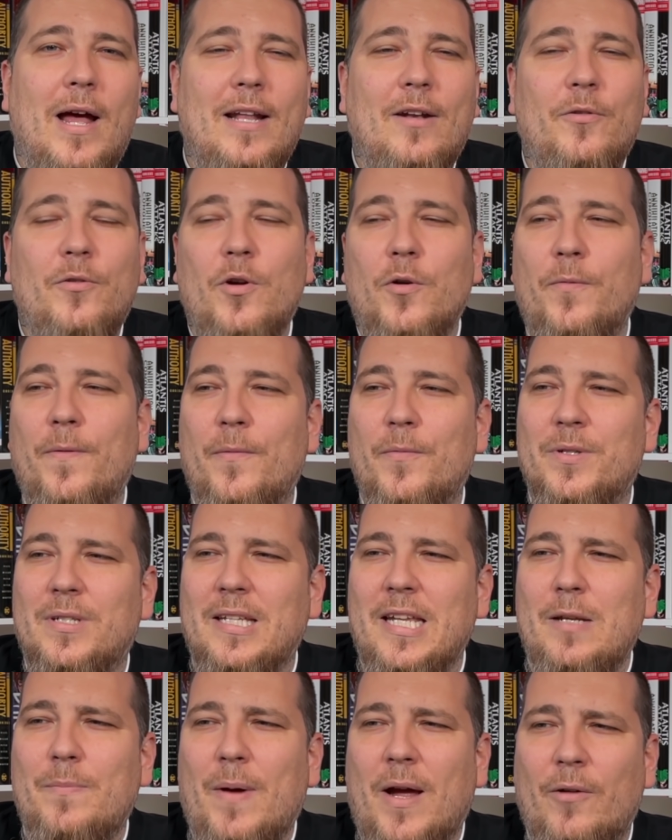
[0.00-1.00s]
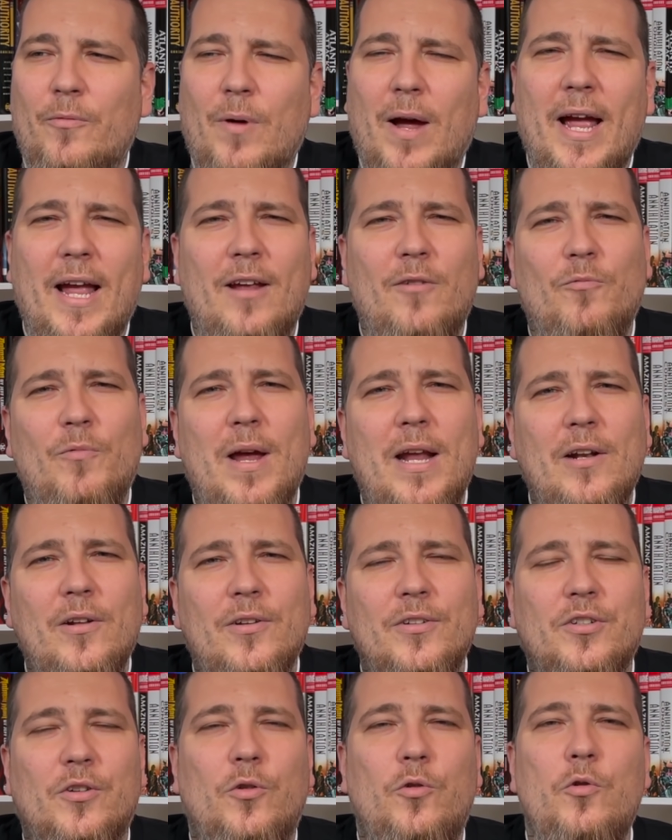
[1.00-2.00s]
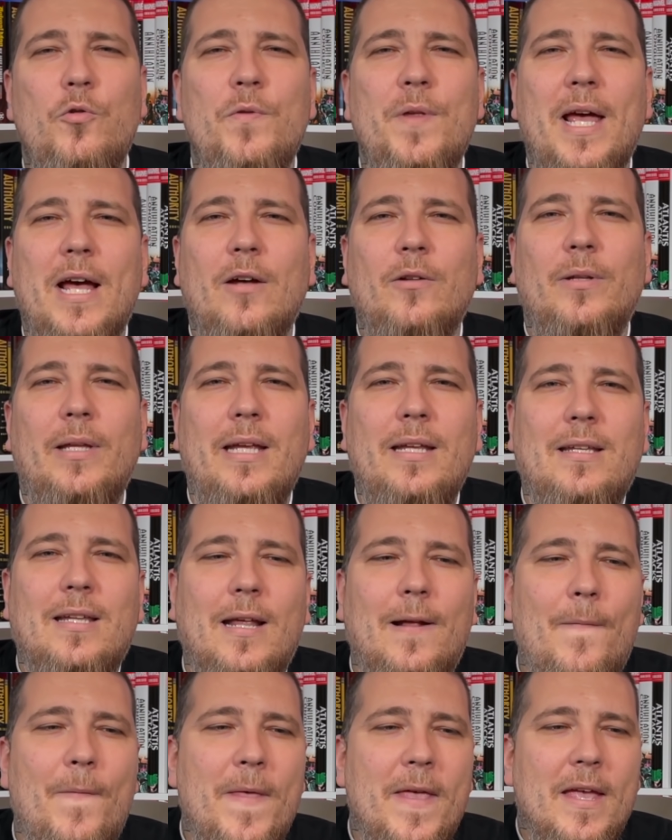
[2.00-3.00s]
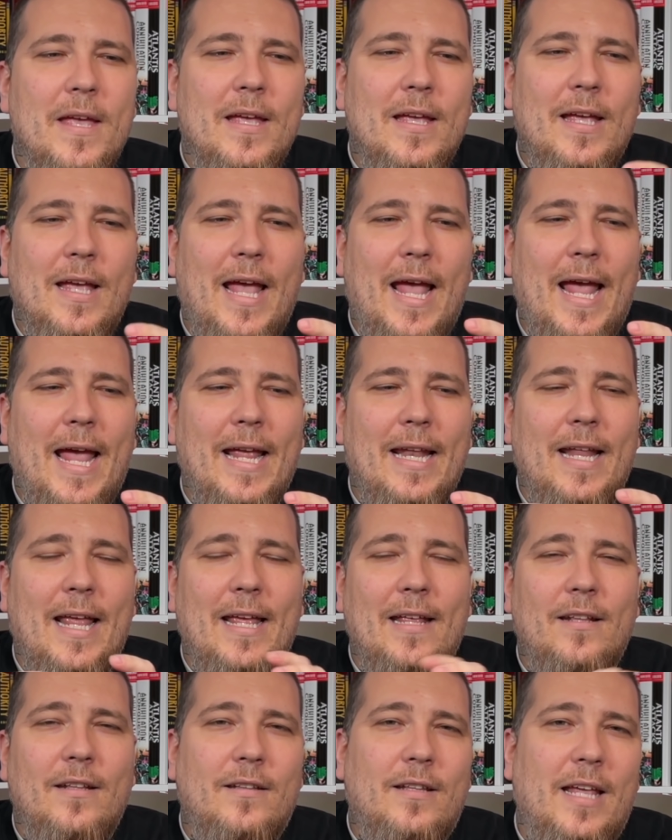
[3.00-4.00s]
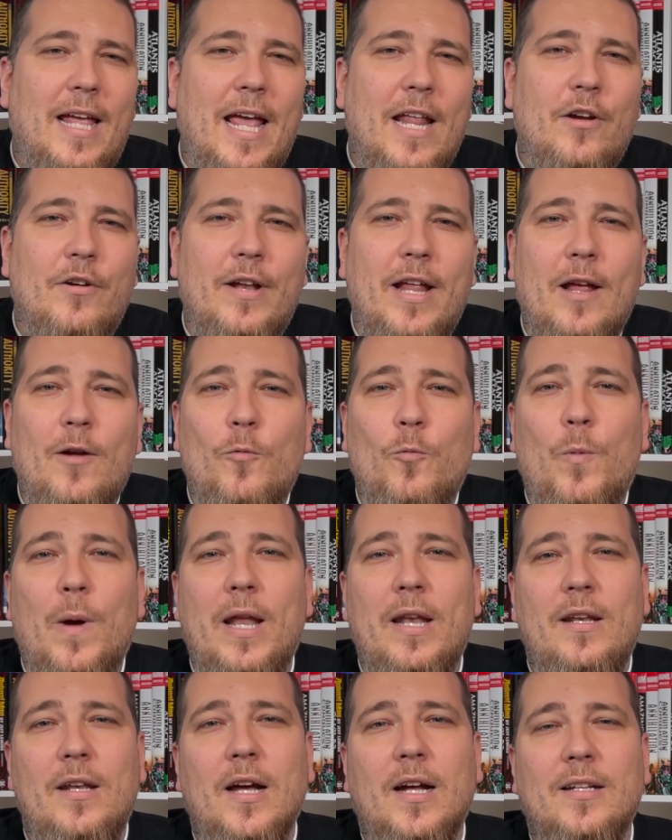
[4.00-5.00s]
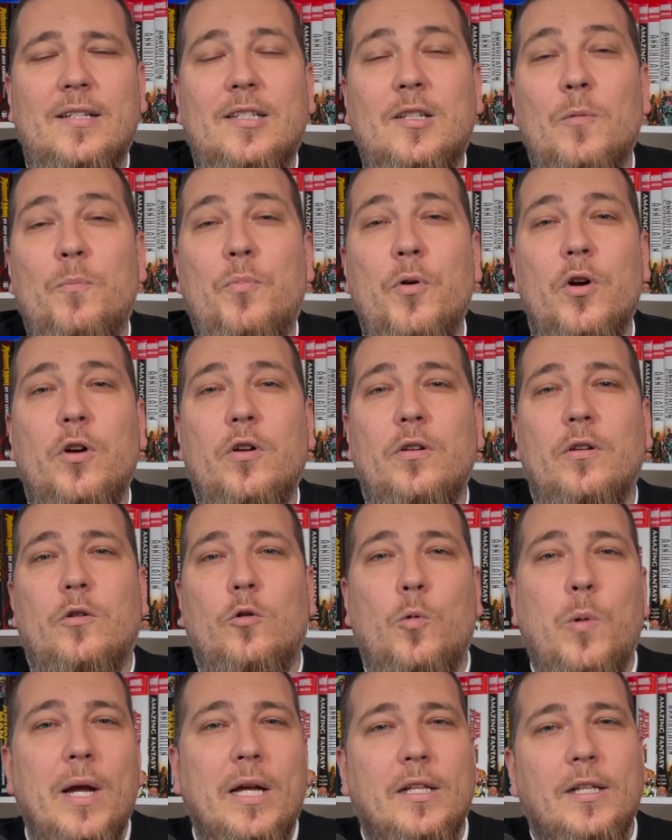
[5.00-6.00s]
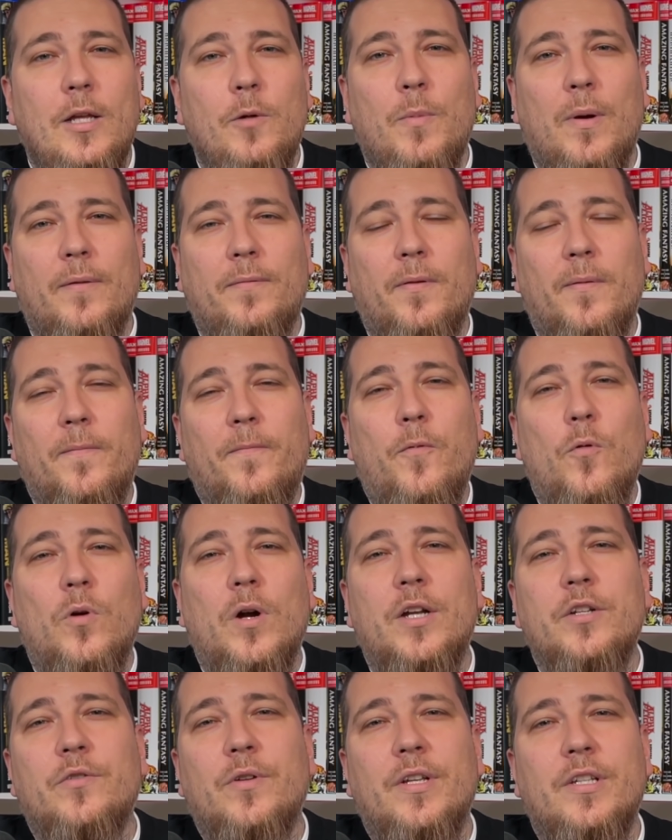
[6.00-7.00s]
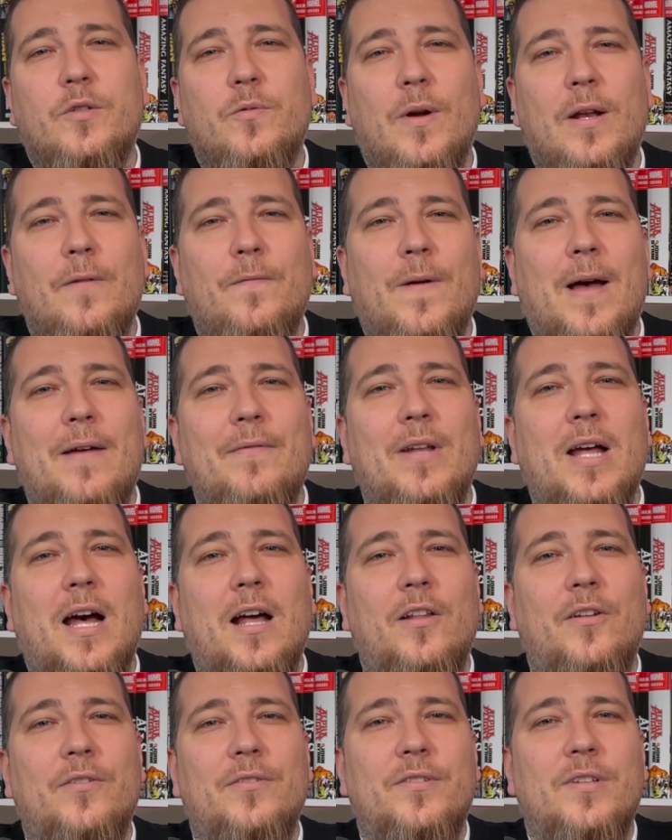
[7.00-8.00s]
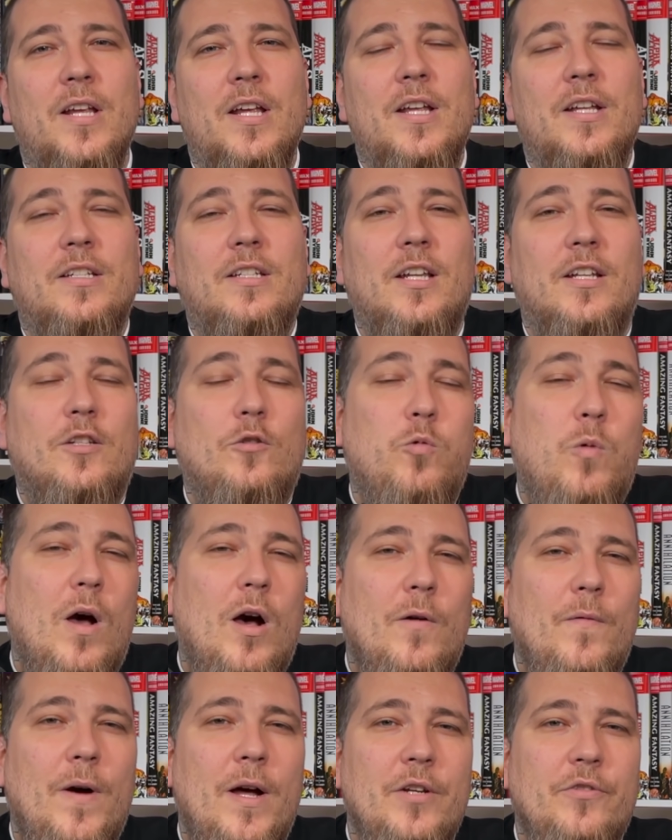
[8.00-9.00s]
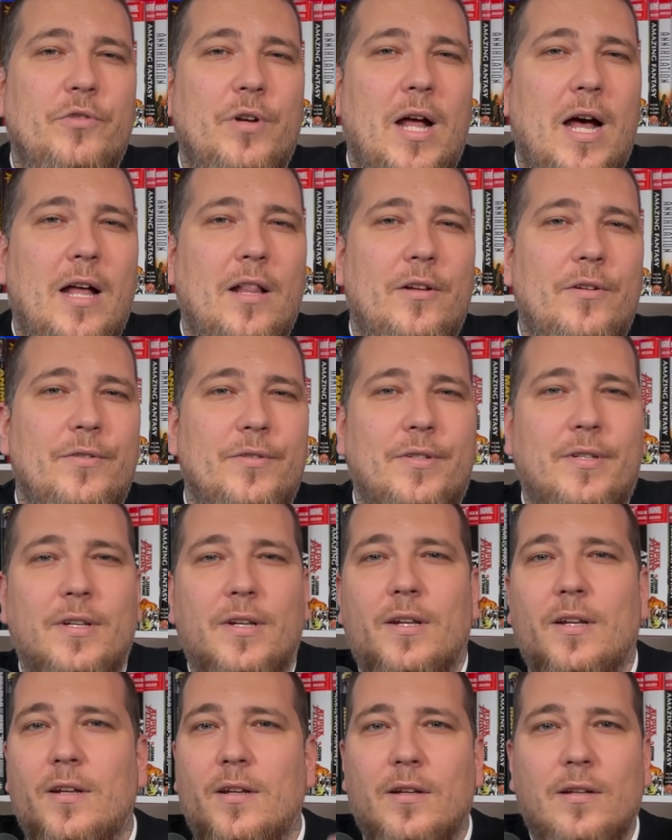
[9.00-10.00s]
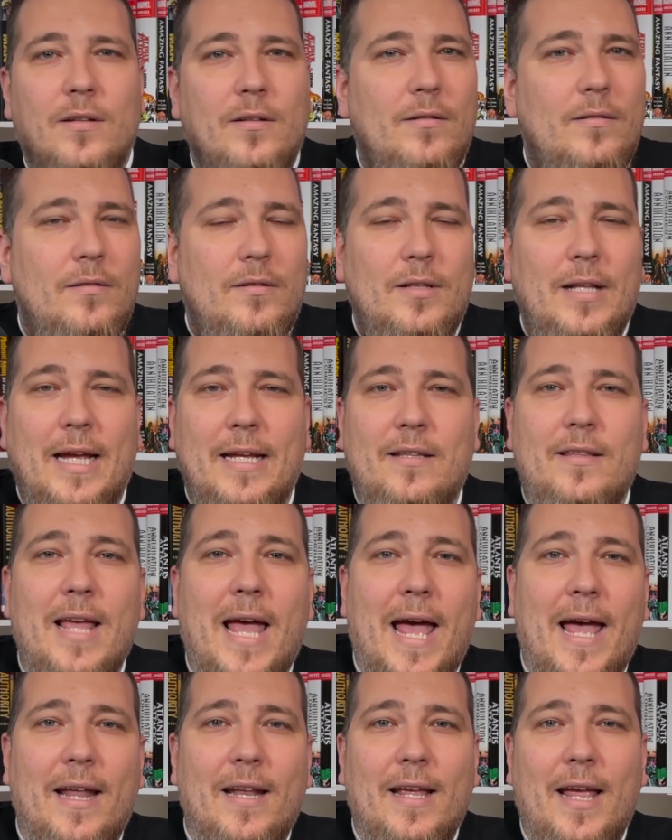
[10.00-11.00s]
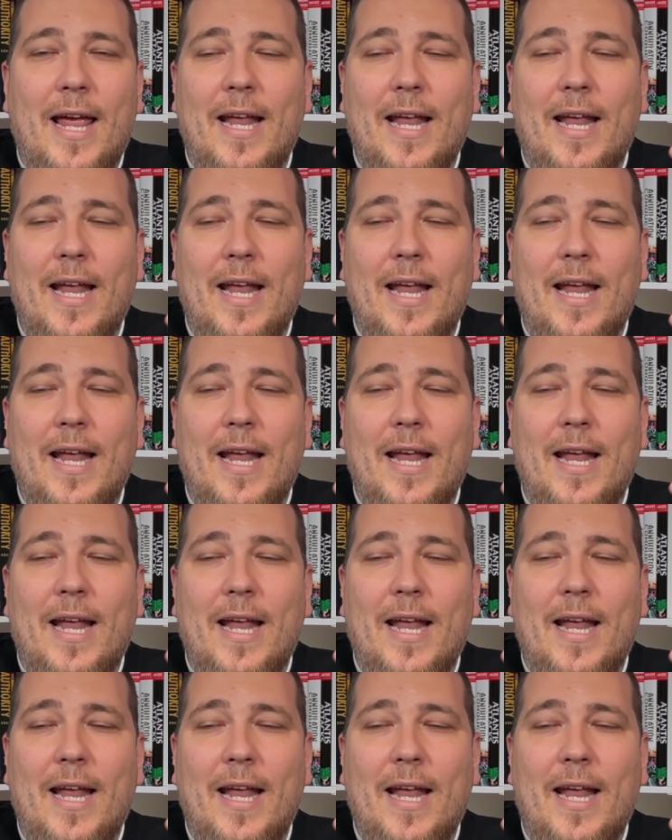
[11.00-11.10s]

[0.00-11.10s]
I don't know if it was leaked by Ryan Reynolds or who the hell leaked it. And the internet went nuts. The book quickly went from four hundred twenty-five dollars to twelve hundred dollars like that.